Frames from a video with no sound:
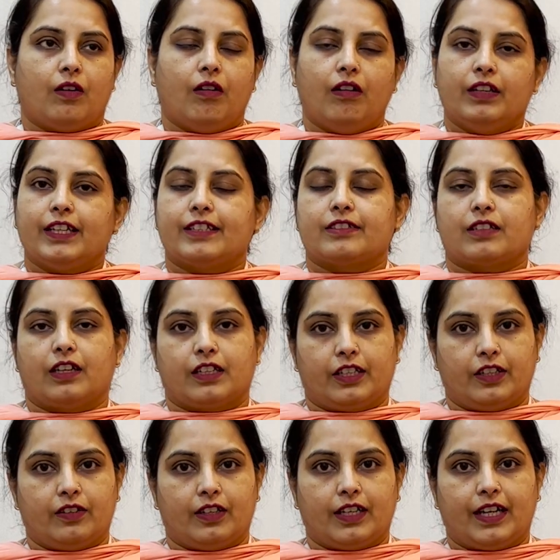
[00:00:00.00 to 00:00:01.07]
all the
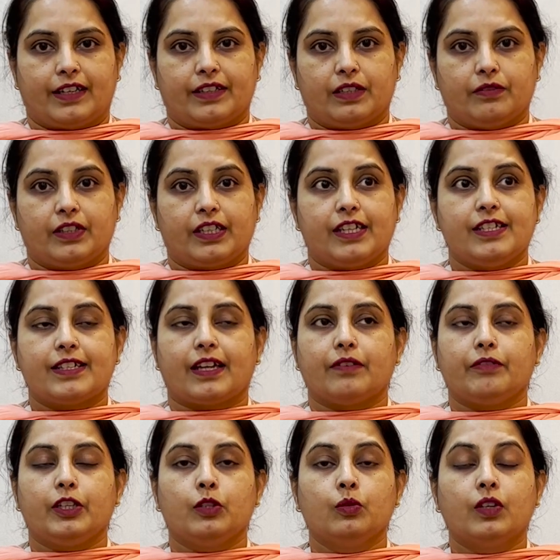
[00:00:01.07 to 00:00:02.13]
extracurricular activities, and
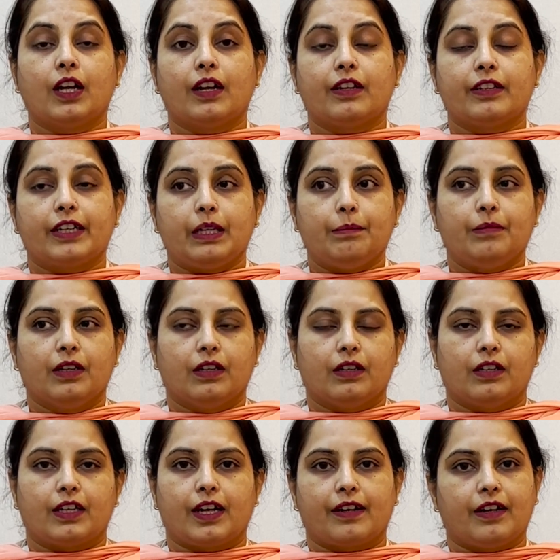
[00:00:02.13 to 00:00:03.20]
we do currently
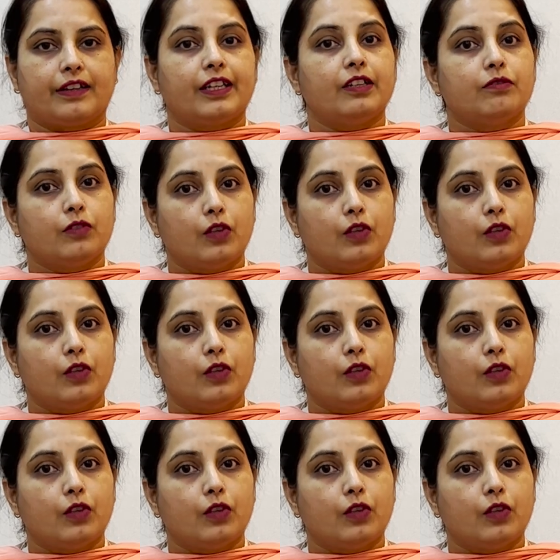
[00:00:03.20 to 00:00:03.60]
conducting